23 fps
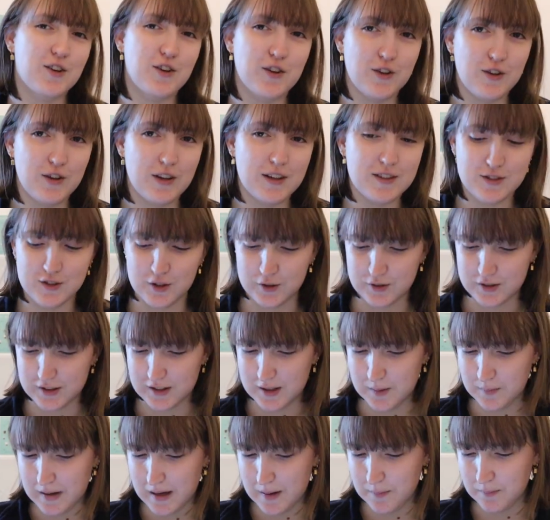who has
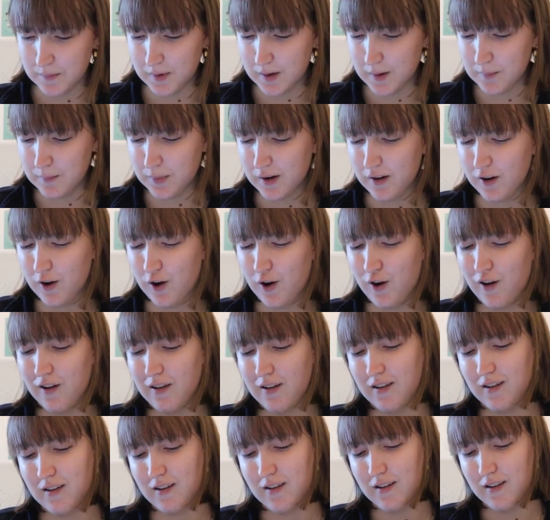chosen the paper, but
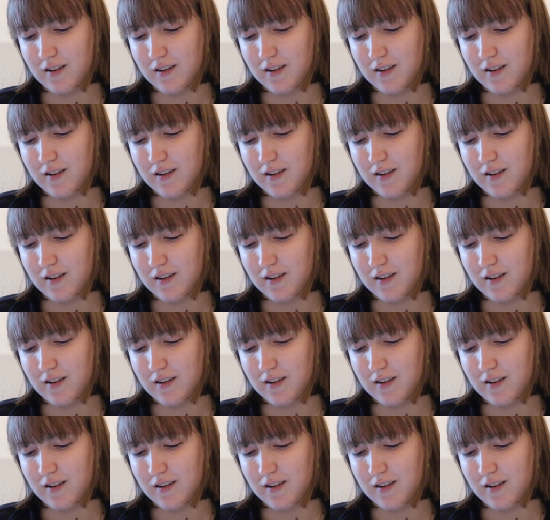oh,